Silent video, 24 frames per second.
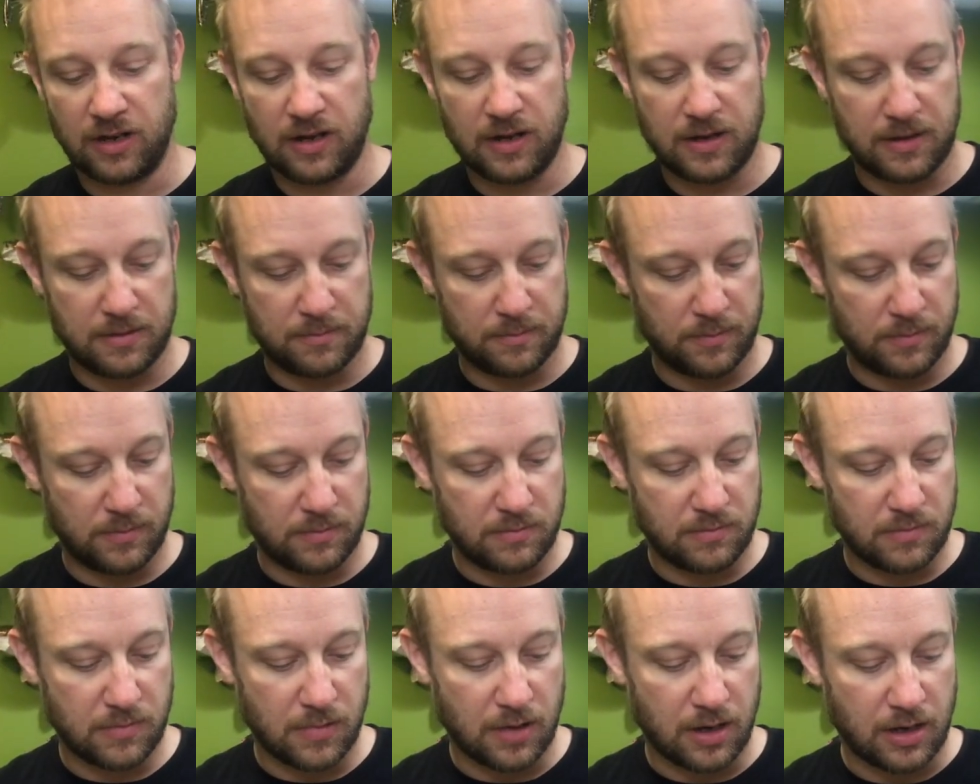I'll
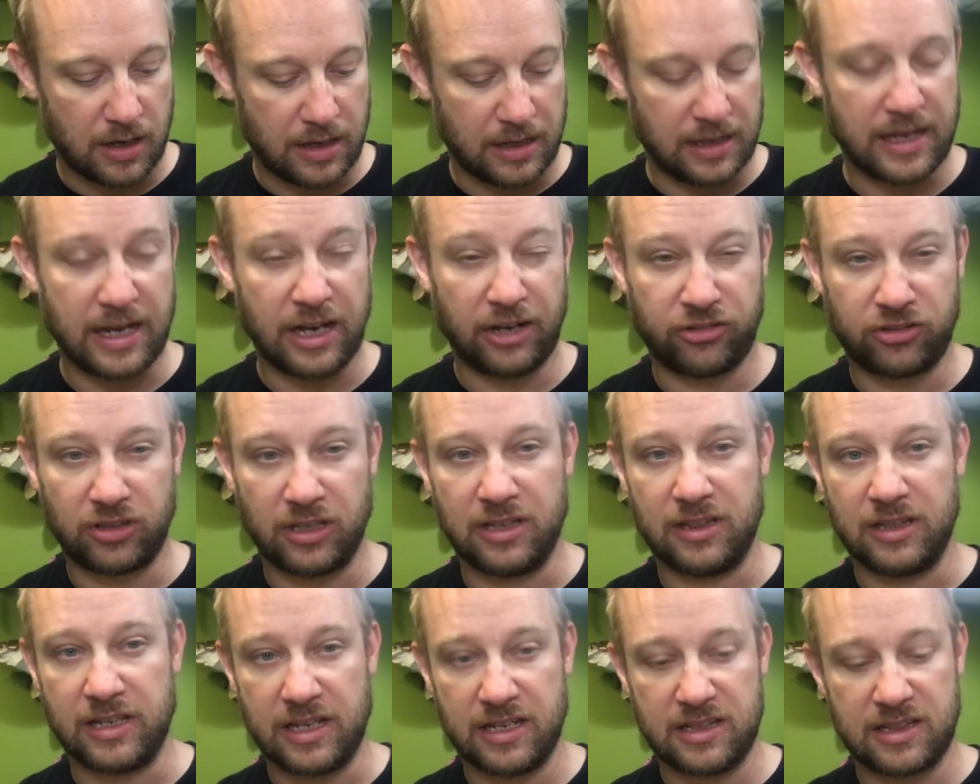actually
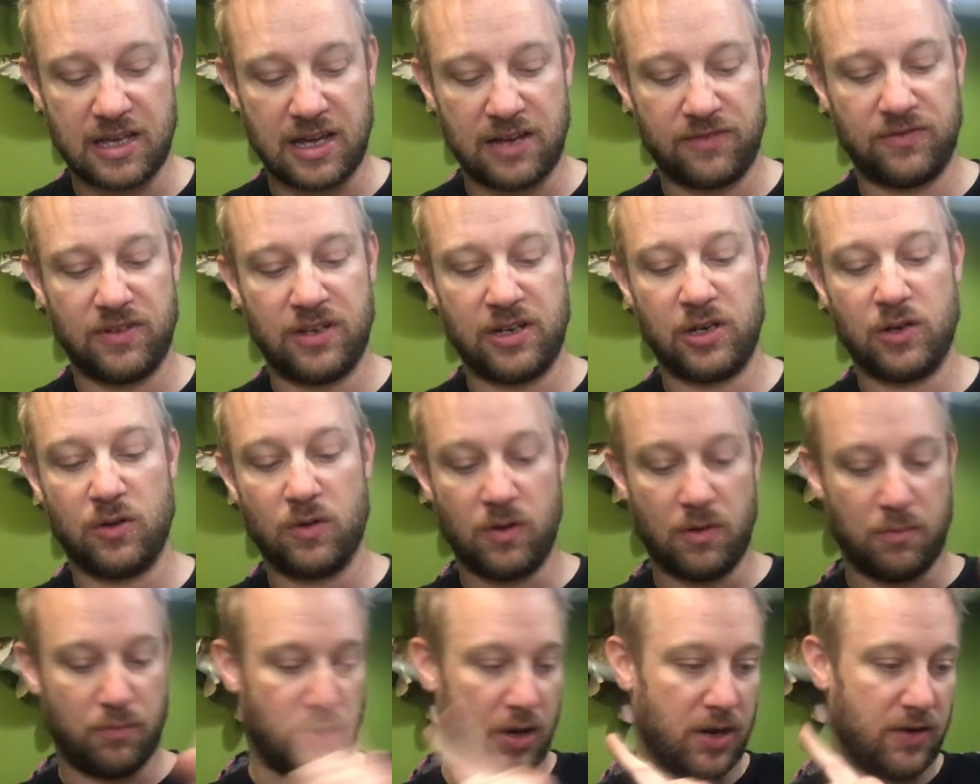link that
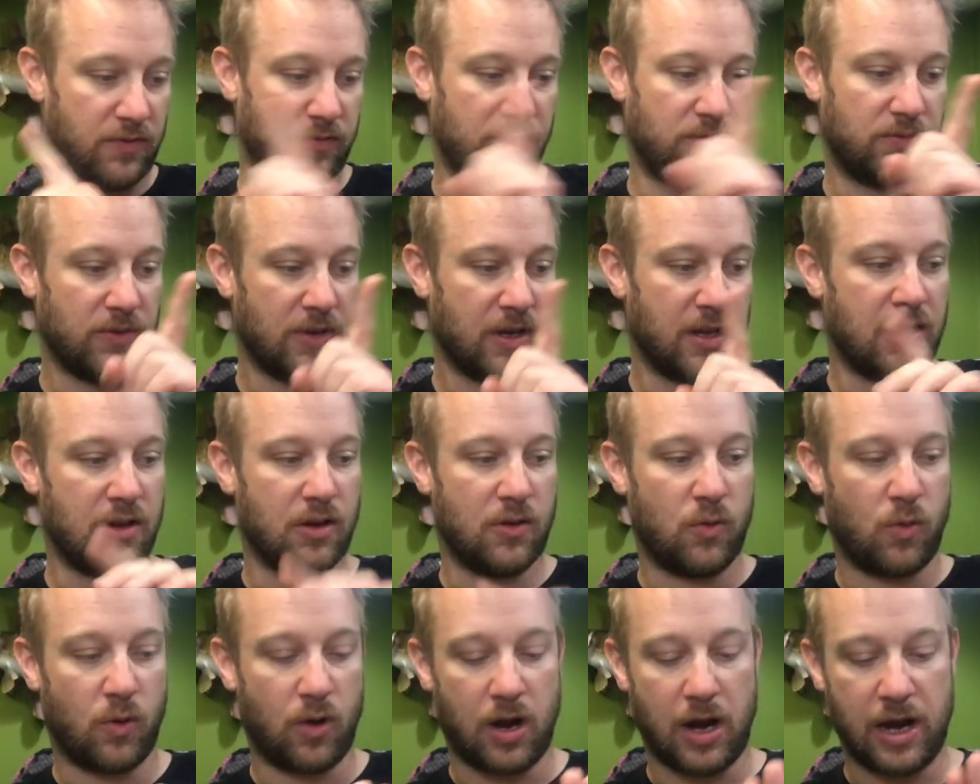video above
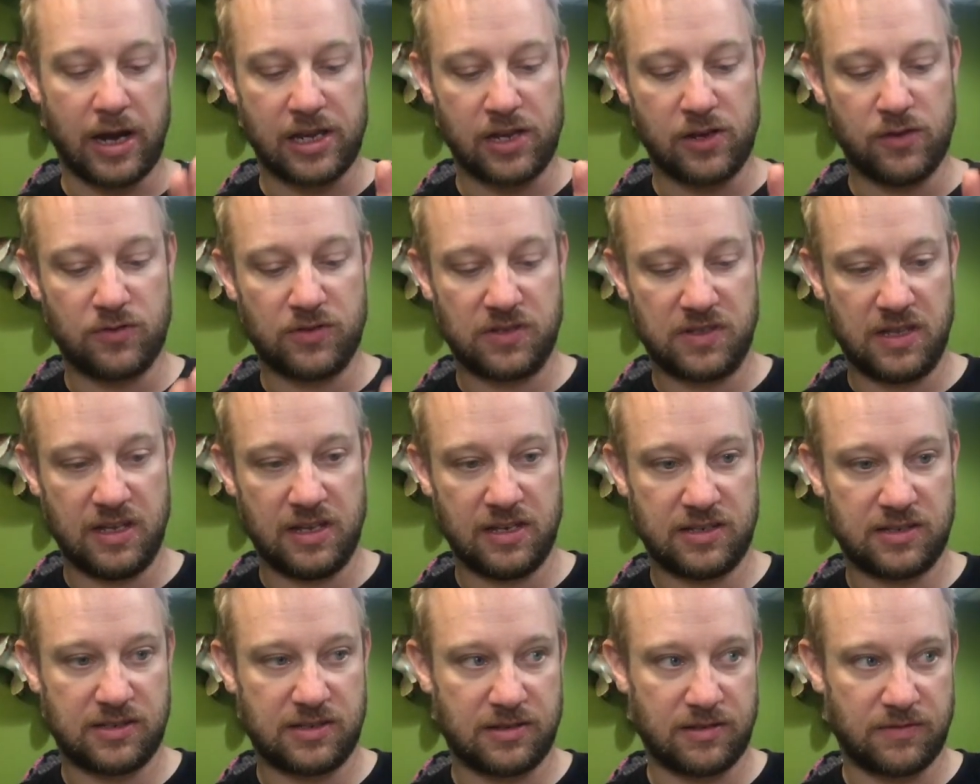where I use
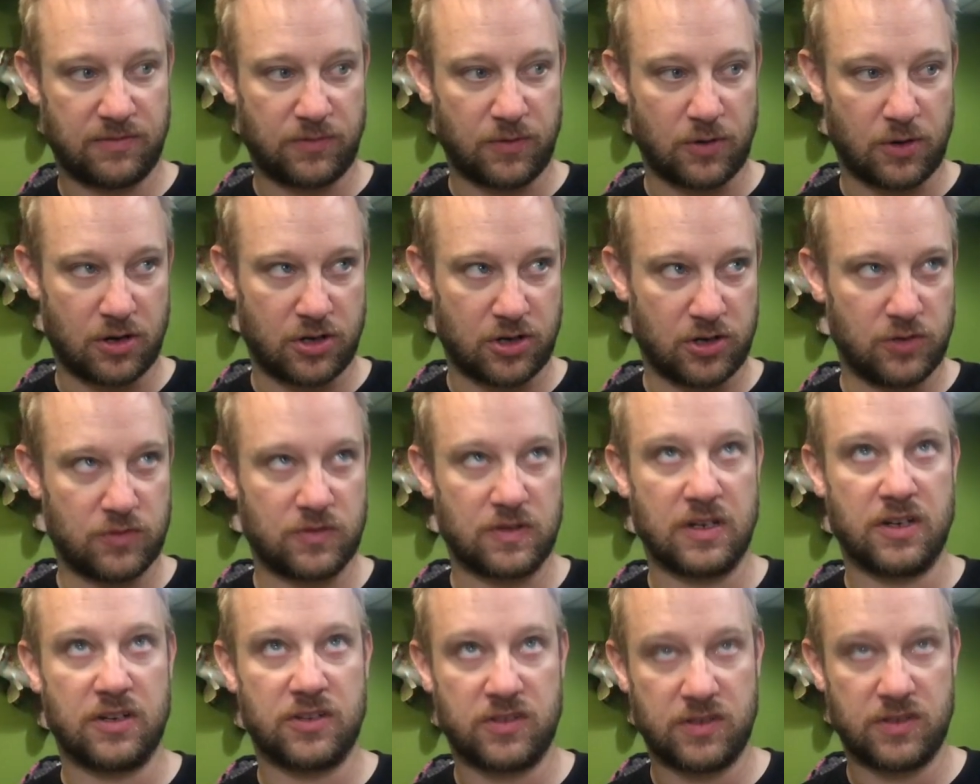this for
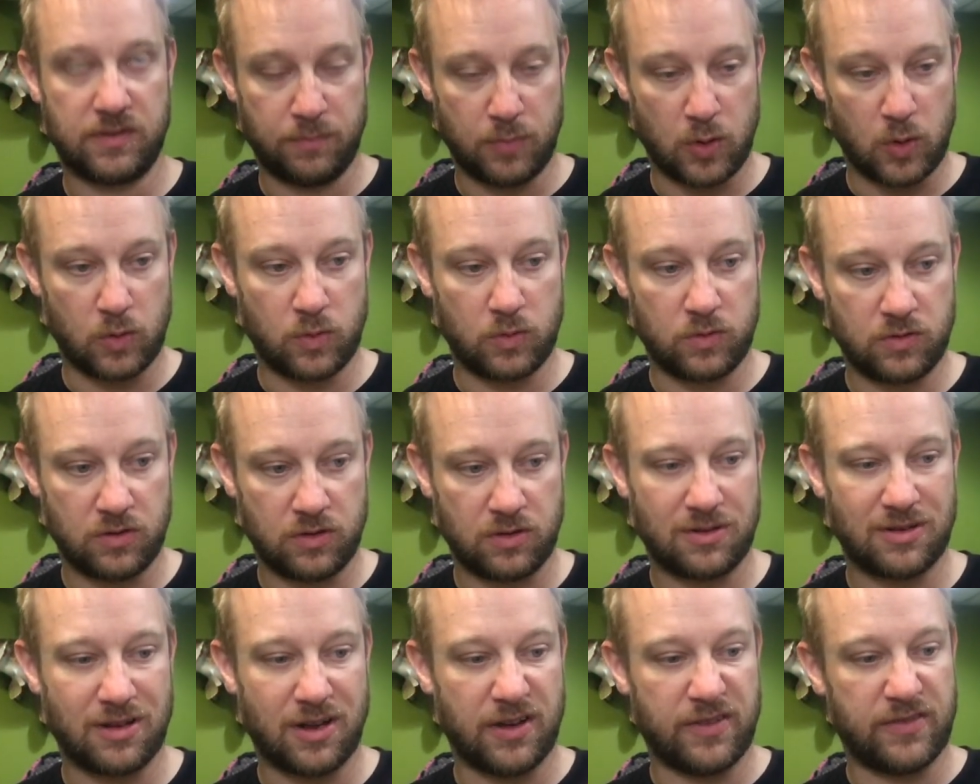using a spoon
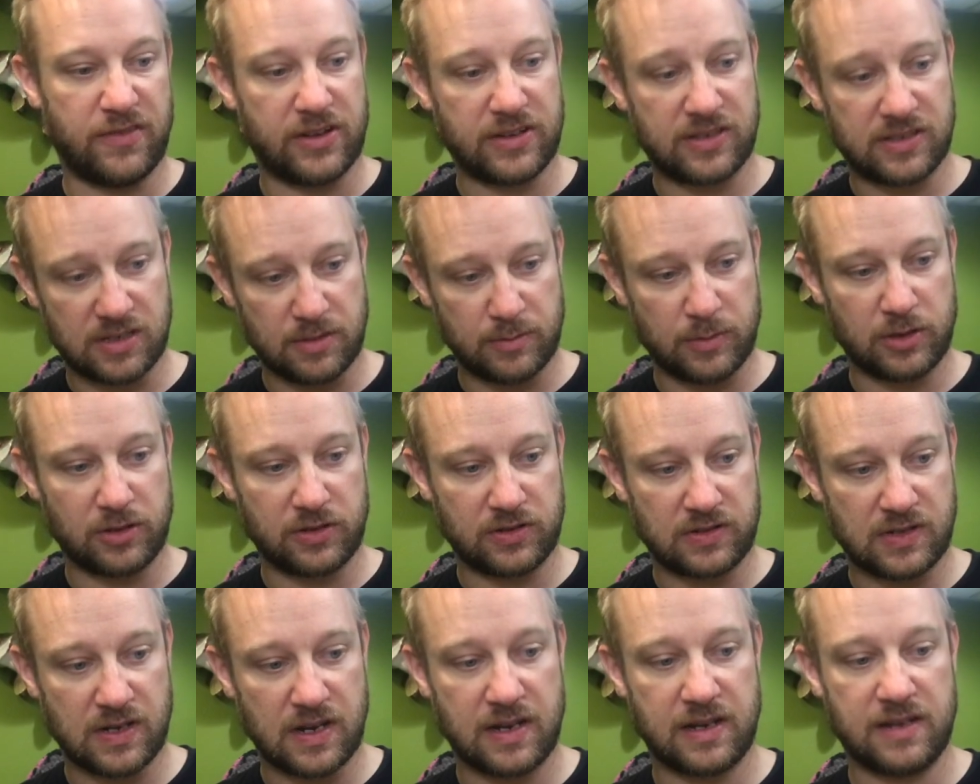of a similar
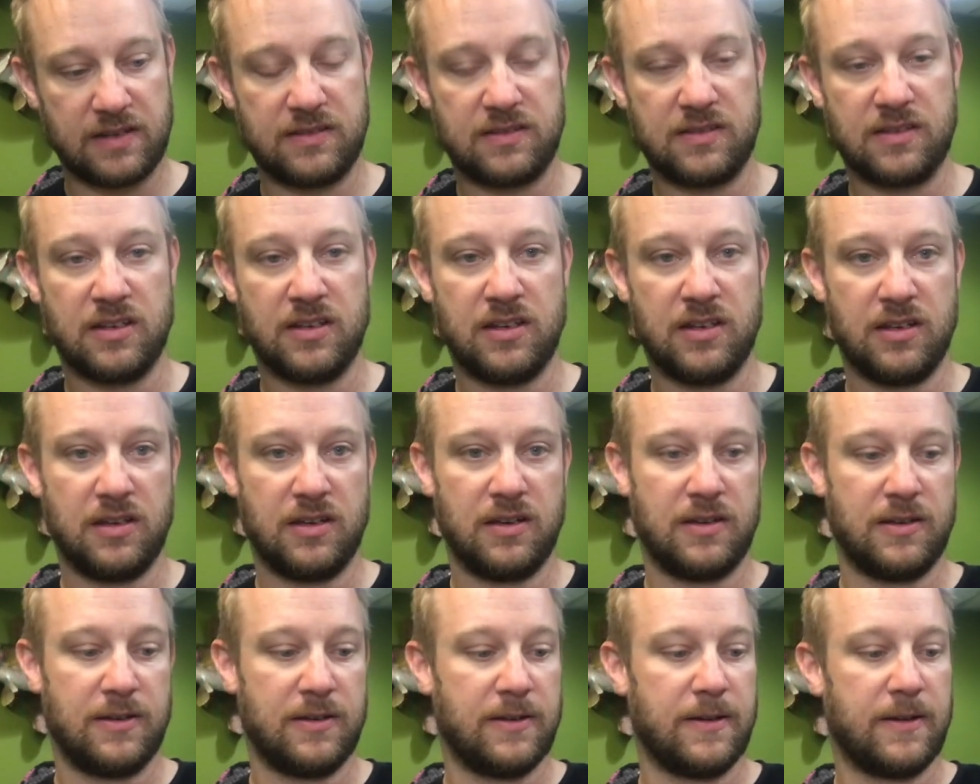size
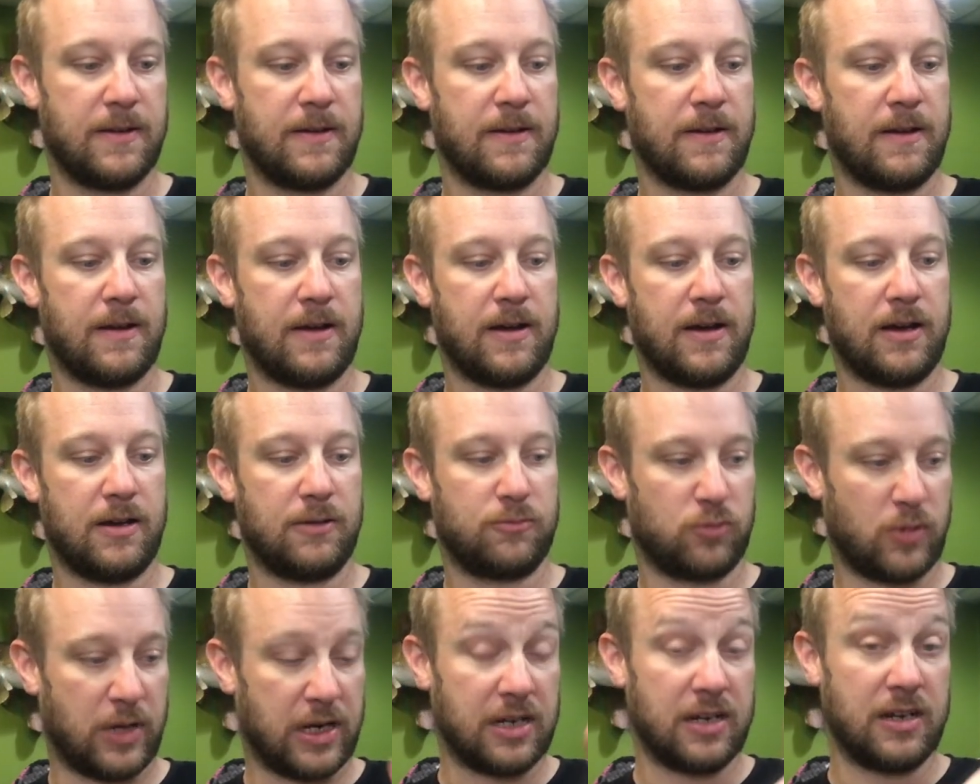
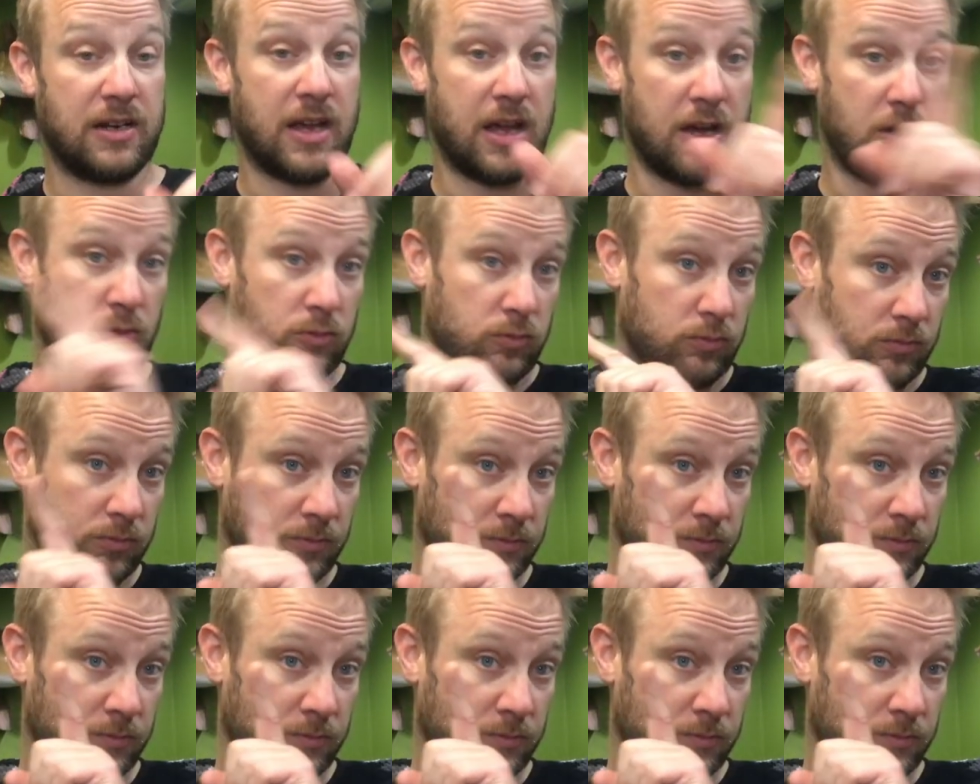right now.